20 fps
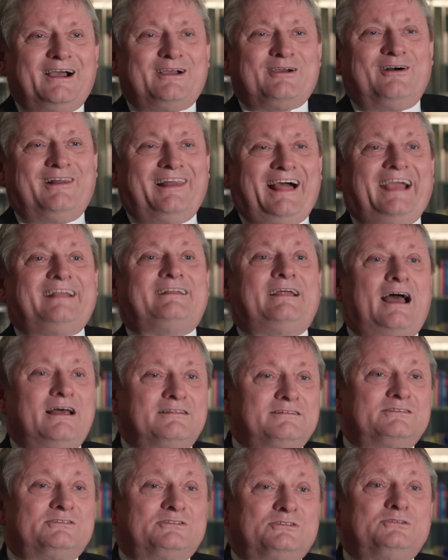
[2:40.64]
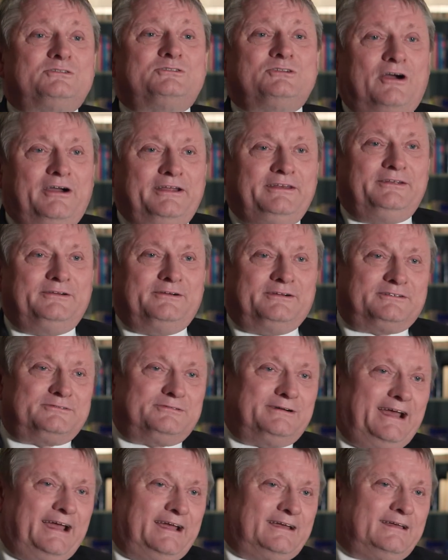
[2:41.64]
collect others to join your
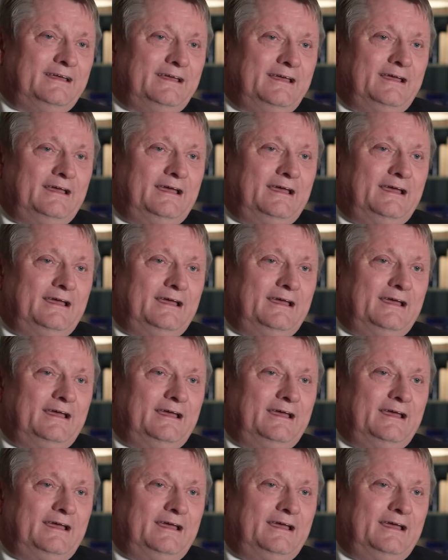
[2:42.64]
track.